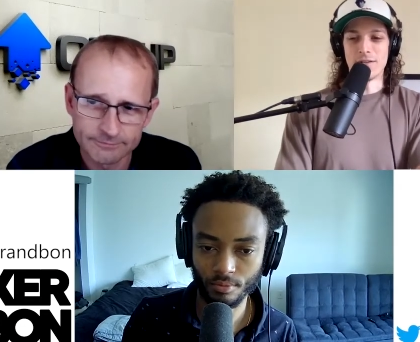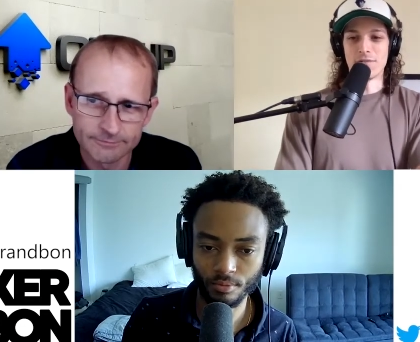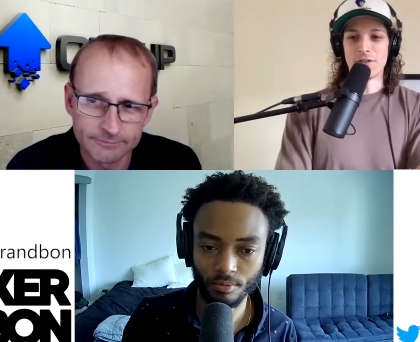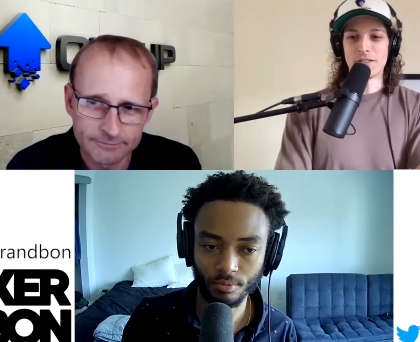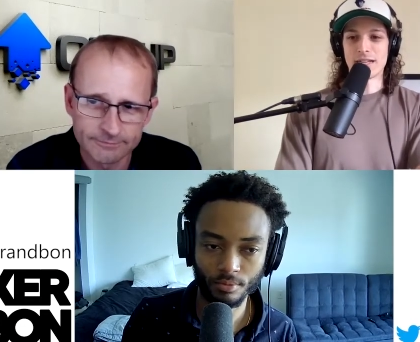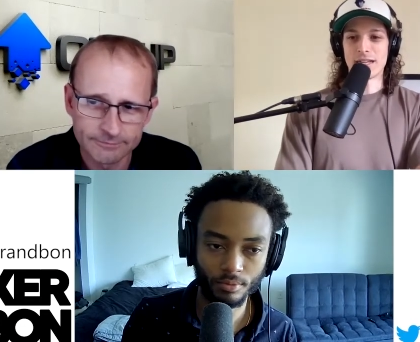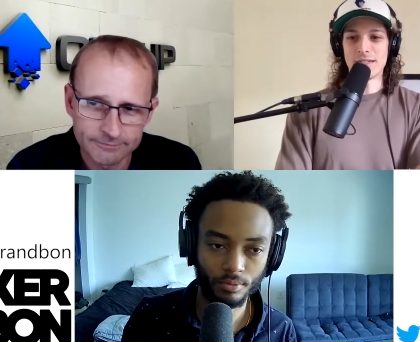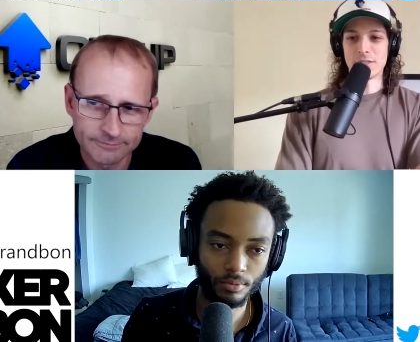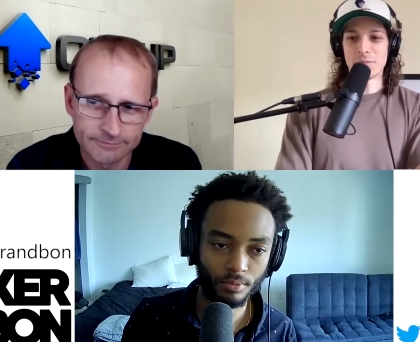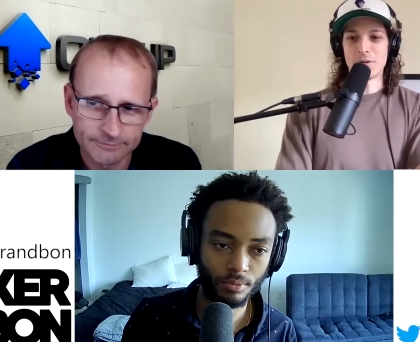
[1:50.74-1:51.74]
Speaker 1: first, I kind of
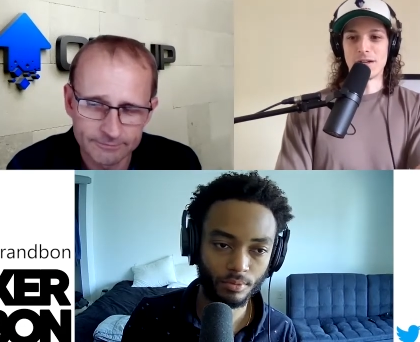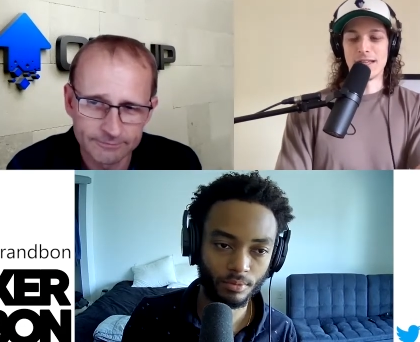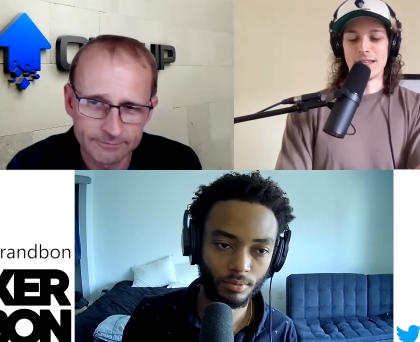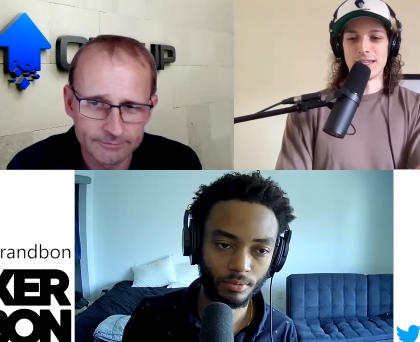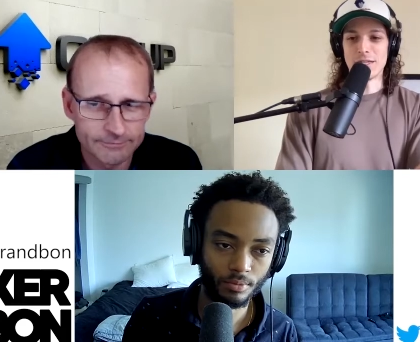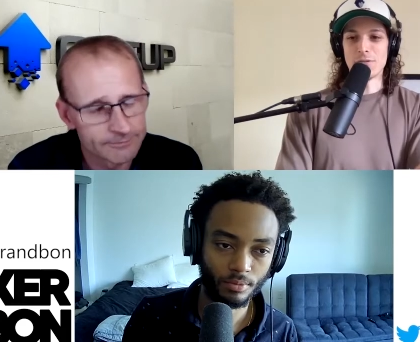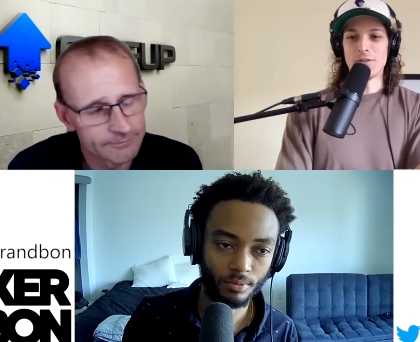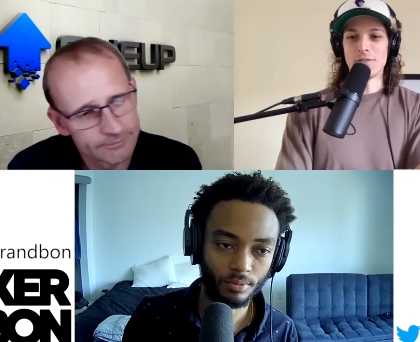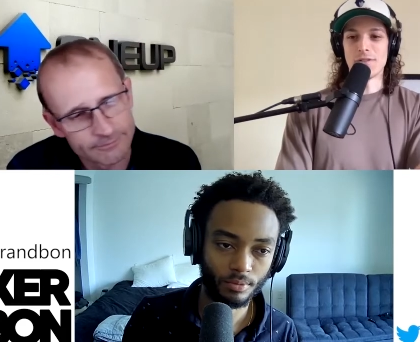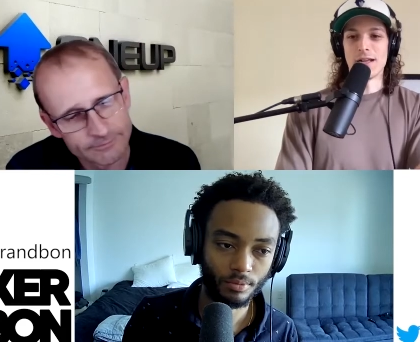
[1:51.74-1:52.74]
just wanted like, can you
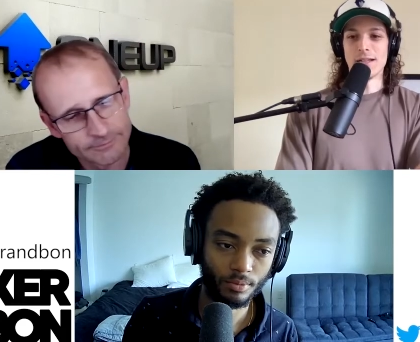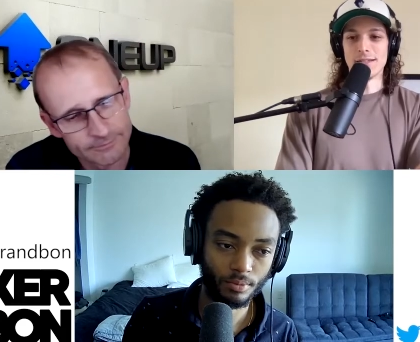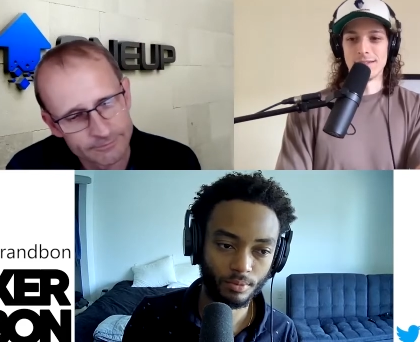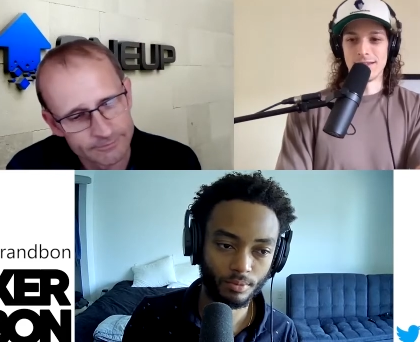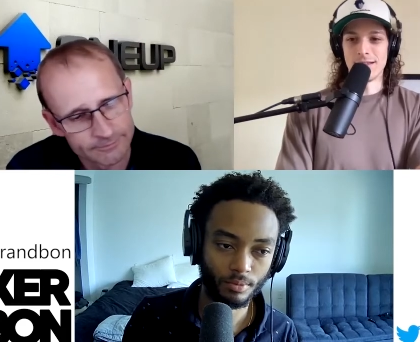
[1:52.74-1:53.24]
define